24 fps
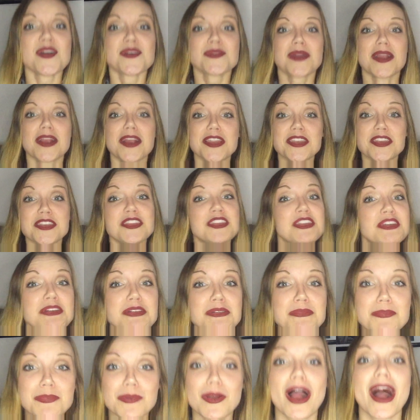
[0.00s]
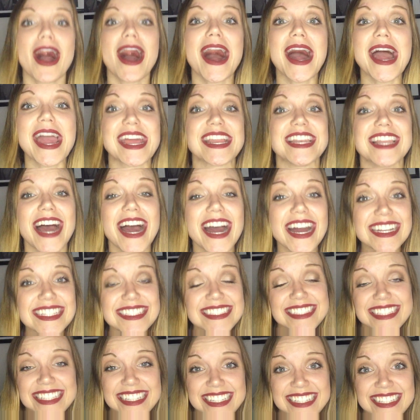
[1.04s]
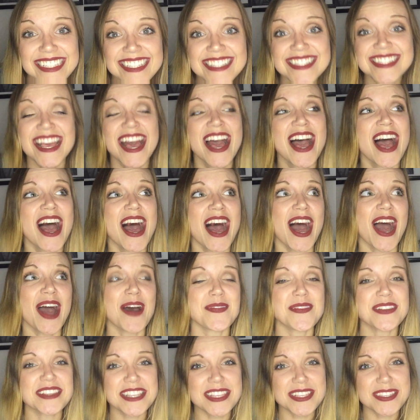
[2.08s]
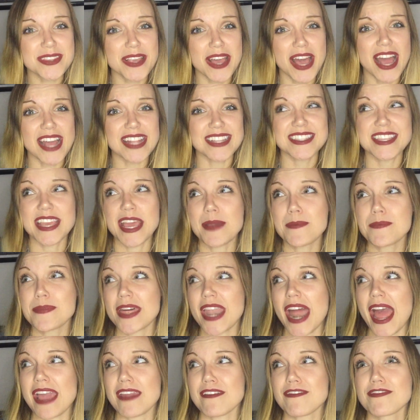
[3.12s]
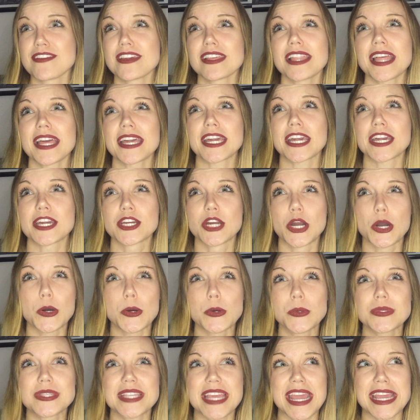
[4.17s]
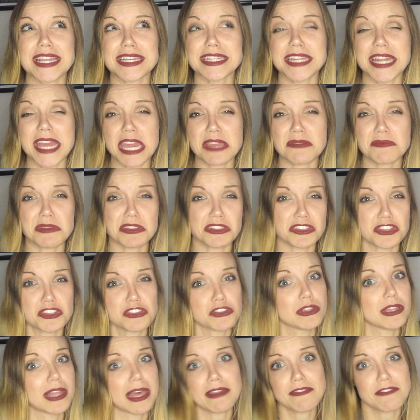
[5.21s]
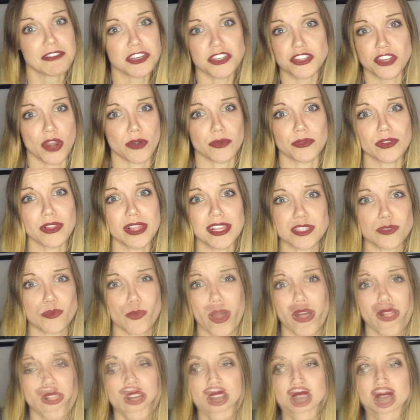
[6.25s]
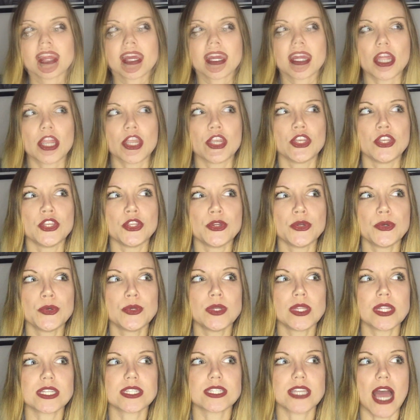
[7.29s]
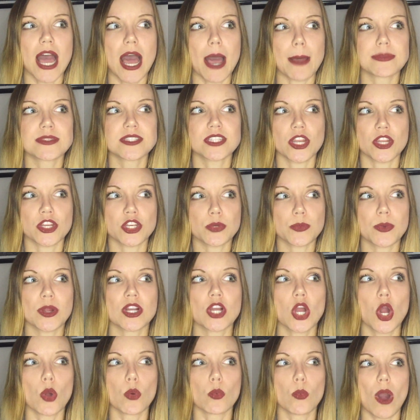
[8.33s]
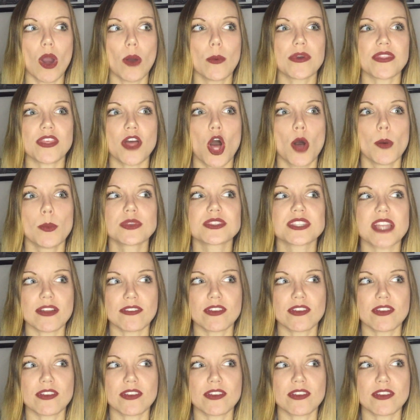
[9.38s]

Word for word: Wear a nude bra and undies. This is a tip that I feel like goes hand in hand with just life in general as well. I feel like nude tops and underwear go well with almost